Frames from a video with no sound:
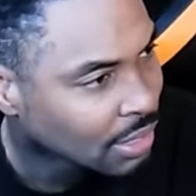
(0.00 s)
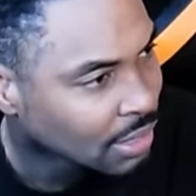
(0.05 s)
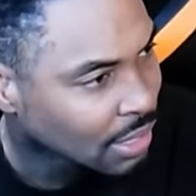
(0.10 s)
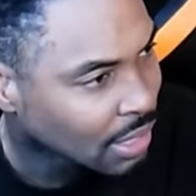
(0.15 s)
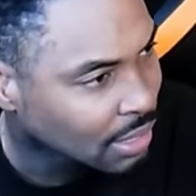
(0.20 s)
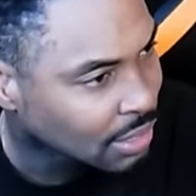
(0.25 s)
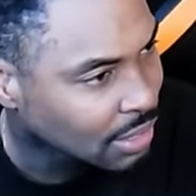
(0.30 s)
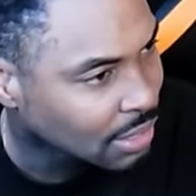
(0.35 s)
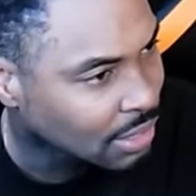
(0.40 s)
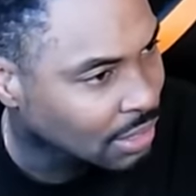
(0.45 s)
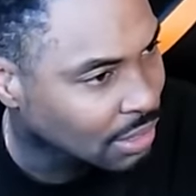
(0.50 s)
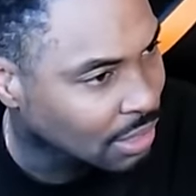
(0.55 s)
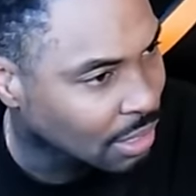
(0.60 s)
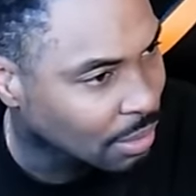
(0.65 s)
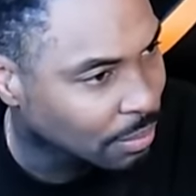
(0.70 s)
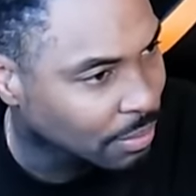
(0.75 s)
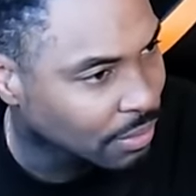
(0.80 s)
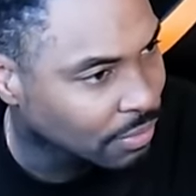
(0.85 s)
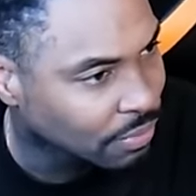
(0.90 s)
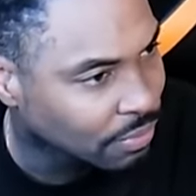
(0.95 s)
That shit is
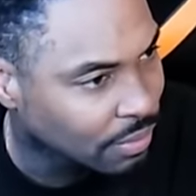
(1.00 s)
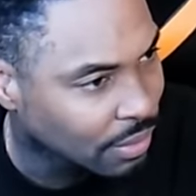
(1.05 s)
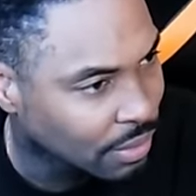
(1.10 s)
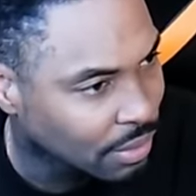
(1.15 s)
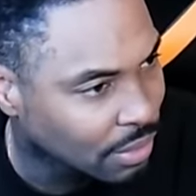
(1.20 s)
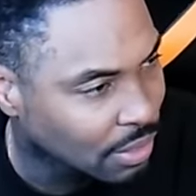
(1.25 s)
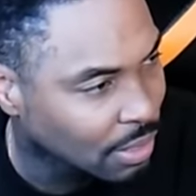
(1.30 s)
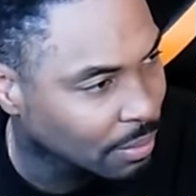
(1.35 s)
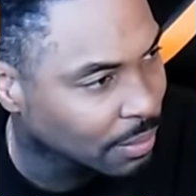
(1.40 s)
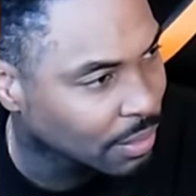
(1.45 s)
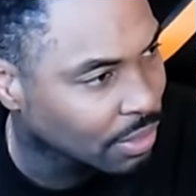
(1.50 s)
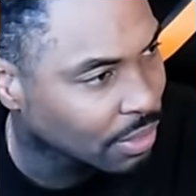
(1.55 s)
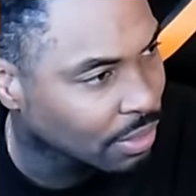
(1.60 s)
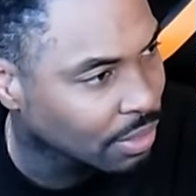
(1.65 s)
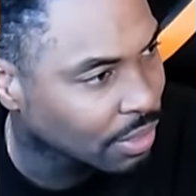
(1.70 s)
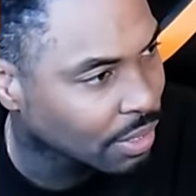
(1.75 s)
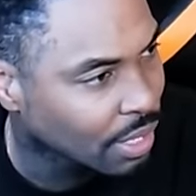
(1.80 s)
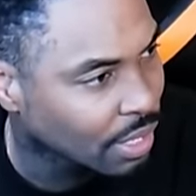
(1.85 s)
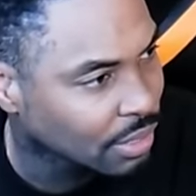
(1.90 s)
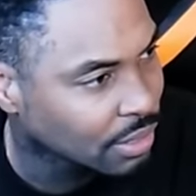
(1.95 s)
gonna be funny. Let me go
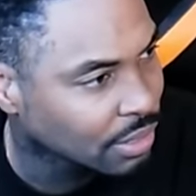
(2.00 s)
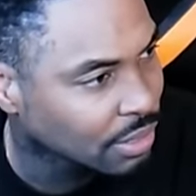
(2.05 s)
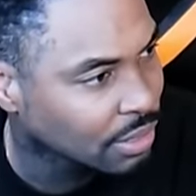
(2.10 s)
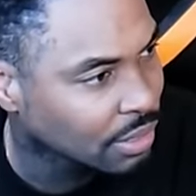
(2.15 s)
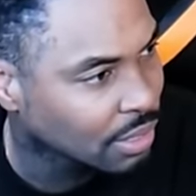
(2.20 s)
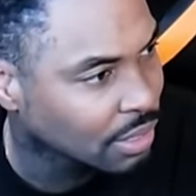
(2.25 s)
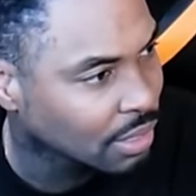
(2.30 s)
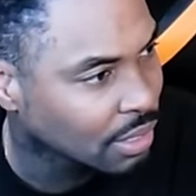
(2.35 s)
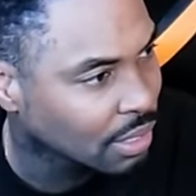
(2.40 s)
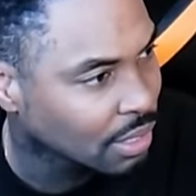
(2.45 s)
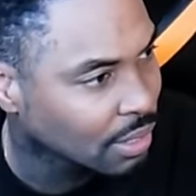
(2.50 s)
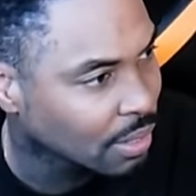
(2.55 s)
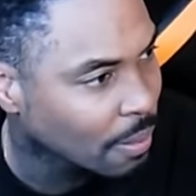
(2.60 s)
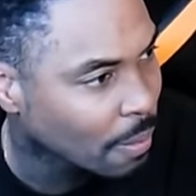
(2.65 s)
to that shit.